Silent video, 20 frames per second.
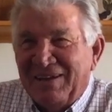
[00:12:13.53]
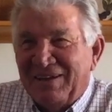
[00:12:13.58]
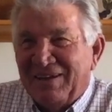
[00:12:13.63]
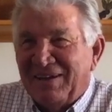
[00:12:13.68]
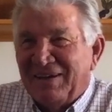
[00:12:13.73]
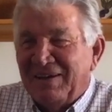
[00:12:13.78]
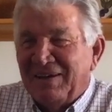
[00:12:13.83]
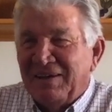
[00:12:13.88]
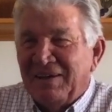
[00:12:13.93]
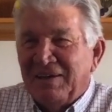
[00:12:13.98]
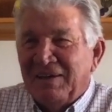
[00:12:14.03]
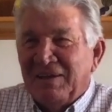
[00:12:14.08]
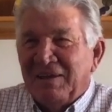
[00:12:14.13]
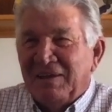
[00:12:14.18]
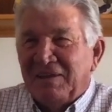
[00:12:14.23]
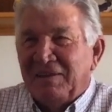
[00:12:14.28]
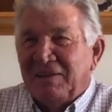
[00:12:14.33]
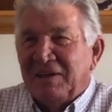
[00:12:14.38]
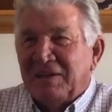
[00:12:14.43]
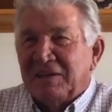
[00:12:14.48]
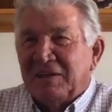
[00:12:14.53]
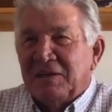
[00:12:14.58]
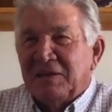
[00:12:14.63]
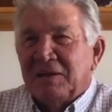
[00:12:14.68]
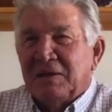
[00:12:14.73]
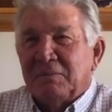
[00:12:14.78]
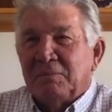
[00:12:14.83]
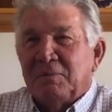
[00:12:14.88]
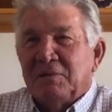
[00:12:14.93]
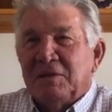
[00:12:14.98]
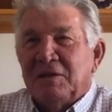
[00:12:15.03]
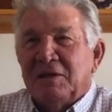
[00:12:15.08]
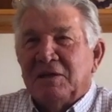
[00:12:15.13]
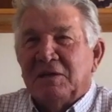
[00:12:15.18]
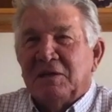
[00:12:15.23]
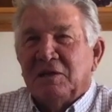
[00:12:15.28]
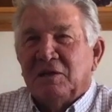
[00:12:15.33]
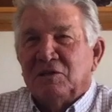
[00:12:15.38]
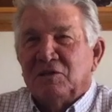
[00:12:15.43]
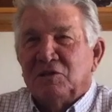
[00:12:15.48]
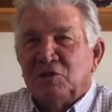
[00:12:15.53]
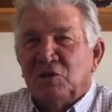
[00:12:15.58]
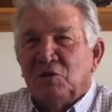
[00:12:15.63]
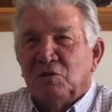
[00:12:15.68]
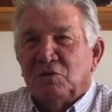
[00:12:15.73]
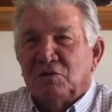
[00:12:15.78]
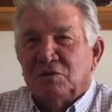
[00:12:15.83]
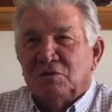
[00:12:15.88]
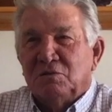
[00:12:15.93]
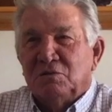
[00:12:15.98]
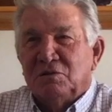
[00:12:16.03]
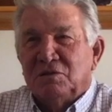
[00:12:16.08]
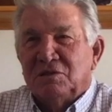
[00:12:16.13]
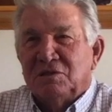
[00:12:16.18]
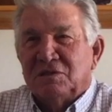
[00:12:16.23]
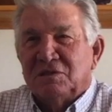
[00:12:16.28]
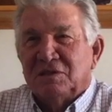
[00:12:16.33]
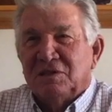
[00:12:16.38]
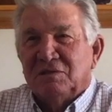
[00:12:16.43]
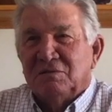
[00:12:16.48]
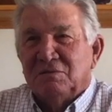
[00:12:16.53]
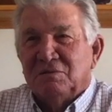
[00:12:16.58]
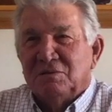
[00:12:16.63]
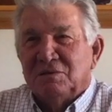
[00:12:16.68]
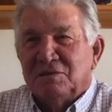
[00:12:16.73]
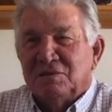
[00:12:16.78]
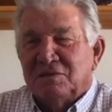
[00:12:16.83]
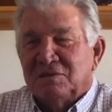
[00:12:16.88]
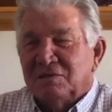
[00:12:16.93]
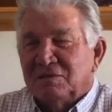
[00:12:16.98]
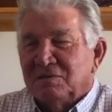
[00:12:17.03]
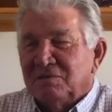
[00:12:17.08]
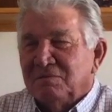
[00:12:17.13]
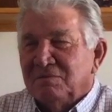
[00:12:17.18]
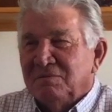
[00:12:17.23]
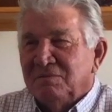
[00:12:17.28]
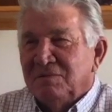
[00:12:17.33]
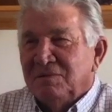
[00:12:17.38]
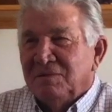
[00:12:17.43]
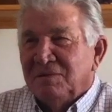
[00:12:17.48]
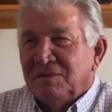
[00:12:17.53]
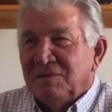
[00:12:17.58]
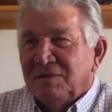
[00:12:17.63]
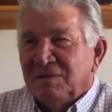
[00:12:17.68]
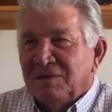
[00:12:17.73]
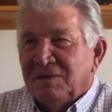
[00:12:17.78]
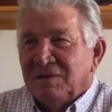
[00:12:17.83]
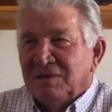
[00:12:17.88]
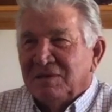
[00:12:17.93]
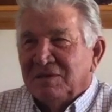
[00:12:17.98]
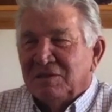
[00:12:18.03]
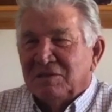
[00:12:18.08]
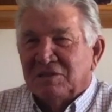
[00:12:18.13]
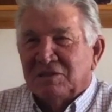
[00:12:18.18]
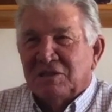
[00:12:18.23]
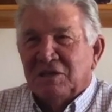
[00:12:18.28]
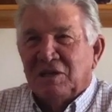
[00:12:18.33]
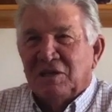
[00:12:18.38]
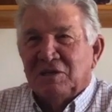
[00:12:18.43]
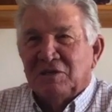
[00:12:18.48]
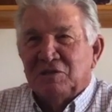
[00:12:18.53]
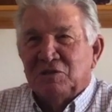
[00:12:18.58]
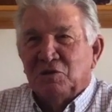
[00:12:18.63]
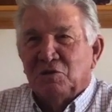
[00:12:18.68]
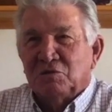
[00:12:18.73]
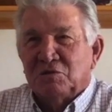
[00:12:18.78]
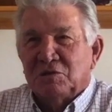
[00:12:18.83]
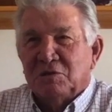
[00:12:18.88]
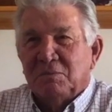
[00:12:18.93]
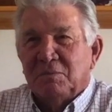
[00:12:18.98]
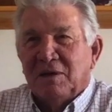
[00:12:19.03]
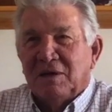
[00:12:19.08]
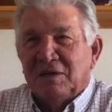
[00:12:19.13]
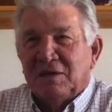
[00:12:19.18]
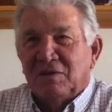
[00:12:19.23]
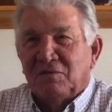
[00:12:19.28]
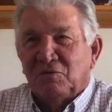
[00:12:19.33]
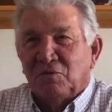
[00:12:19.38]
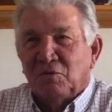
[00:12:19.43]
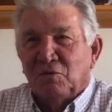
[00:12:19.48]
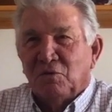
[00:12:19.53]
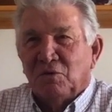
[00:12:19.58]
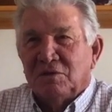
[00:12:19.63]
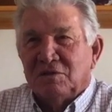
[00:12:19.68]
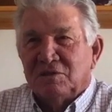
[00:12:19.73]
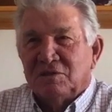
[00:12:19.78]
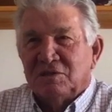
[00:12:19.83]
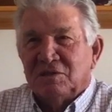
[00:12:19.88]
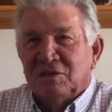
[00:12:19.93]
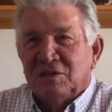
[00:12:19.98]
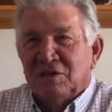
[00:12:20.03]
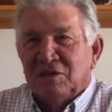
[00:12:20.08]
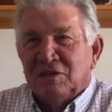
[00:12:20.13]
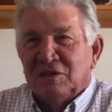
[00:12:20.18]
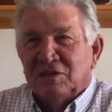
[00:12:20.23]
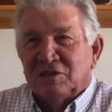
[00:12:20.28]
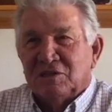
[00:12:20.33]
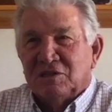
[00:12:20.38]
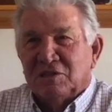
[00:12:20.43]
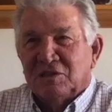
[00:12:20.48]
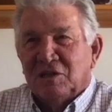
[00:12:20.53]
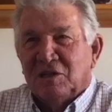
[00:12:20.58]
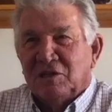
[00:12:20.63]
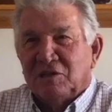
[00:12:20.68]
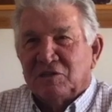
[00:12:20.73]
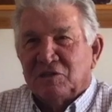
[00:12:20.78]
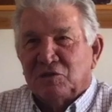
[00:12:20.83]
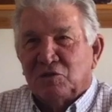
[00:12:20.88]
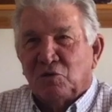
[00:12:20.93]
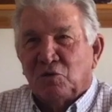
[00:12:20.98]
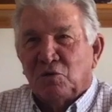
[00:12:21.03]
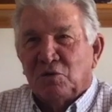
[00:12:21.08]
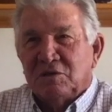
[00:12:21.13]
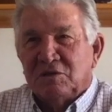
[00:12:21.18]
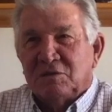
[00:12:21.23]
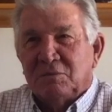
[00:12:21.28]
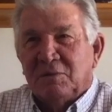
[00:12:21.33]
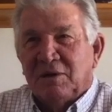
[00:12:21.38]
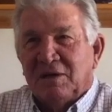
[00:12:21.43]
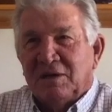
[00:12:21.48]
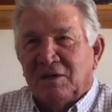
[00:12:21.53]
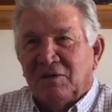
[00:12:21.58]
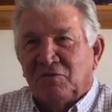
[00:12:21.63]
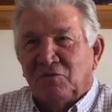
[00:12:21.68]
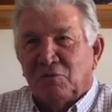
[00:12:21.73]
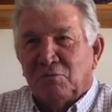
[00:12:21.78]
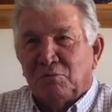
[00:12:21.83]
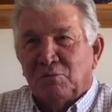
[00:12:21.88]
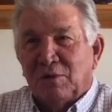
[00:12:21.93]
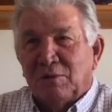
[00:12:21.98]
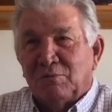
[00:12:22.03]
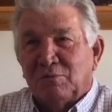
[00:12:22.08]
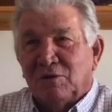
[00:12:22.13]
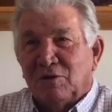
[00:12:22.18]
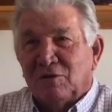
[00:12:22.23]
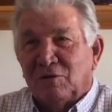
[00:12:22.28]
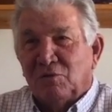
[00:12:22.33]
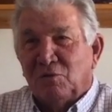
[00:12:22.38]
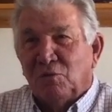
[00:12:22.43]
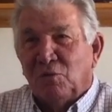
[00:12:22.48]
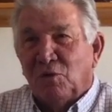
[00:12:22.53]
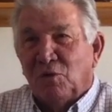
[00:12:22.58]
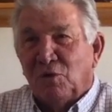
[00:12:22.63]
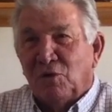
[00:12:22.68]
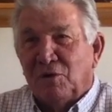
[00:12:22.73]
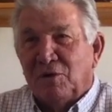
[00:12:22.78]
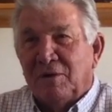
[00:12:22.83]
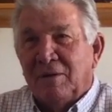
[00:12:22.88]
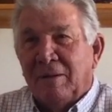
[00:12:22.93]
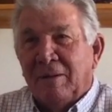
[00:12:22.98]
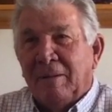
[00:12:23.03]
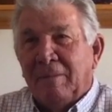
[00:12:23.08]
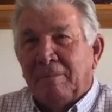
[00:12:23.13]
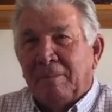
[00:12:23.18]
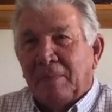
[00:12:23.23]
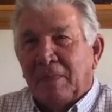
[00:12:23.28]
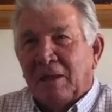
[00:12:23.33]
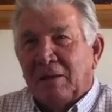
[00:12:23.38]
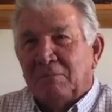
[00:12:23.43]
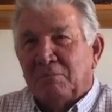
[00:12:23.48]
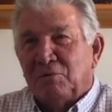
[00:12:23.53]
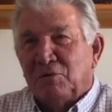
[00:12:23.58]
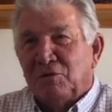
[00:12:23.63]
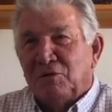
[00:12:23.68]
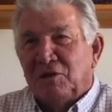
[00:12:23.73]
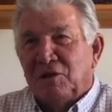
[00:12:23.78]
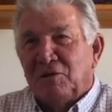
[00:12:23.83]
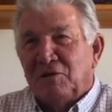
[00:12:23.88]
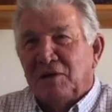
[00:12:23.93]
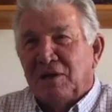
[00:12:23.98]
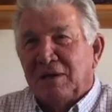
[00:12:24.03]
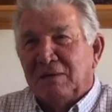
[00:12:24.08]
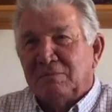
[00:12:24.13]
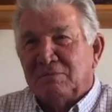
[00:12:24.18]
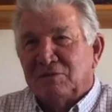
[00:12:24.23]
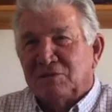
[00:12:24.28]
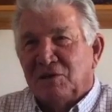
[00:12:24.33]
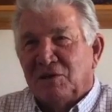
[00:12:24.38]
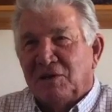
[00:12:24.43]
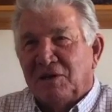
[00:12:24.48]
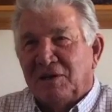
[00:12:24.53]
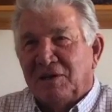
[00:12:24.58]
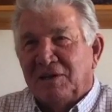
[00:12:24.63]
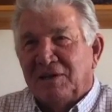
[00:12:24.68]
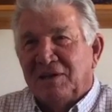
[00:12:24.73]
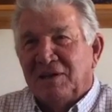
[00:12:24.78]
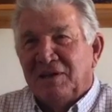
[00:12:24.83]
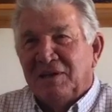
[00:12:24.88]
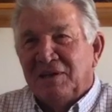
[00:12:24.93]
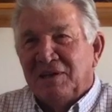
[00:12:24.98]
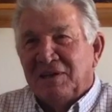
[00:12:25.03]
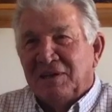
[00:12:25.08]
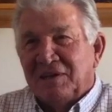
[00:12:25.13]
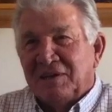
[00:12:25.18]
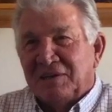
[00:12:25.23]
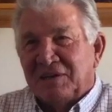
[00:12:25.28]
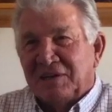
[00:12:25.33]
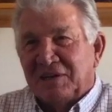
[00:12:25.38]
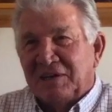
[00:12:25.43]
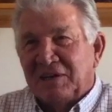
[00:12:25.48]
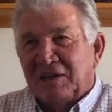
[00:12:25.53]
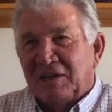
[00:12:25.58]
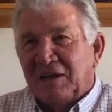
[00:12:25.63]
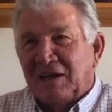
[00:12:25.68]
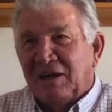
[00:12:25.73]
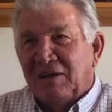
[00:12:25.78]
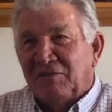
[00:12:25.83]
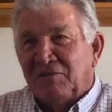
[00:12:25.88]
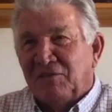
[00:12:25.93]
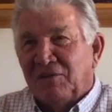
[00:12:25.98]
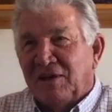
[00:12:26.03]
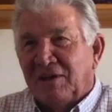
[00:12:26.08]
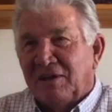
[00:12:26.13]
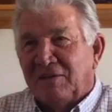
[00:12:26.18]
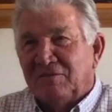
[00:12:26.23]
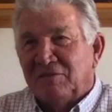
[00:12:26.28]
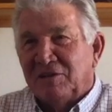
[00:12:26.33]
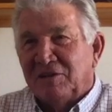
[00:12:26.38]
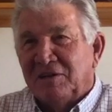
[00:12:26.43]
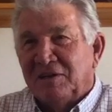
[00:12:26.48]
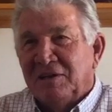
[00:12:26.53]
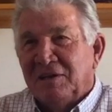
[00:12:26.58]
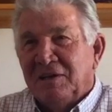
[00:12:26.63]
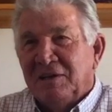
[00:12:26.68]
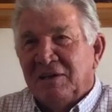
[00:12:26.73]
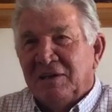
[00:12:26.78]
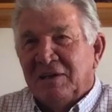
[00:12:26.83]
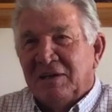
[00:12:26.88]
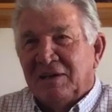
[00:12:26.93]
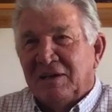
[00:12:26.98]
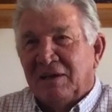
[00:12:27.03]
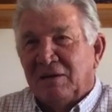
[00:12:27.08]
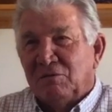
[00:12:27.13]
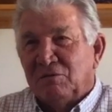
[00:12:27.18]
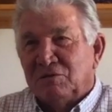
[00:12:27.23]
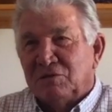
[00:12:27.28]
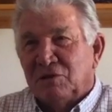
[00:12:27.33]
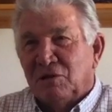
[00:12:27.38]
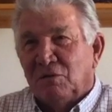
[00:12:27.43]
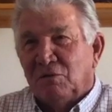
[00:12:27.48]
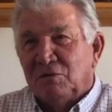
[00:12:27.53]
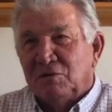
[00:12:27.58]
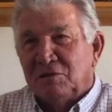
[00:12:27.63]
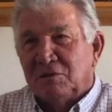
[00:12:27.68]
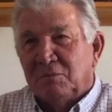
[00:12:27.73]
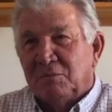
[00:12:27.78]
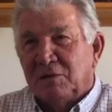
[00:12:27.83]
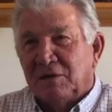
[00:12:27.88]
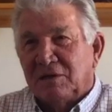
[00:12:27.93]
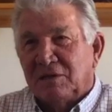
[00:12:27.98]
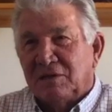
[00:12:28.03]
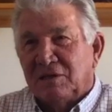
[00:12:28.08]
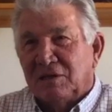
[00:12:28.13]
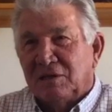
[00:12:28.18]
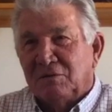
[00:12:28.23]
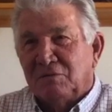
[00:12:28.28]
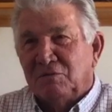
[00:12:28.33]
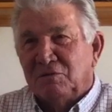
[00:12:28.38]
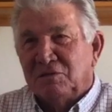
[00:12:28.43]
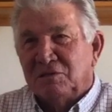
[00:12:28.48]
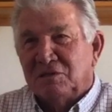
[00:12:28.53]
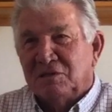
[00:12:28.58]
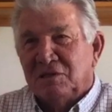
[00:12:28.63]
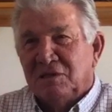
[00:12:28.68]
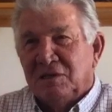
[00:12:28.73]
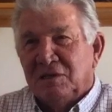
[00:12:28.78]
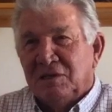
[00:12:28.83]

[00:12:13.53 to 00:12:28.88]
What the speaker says: Yeah, and they'd get up and they'd tell jokes. It was just telling jokes about different ones, little stories about different people in the ward, and putting their names on it to get a laugh out of it. And that was always a big thing. Was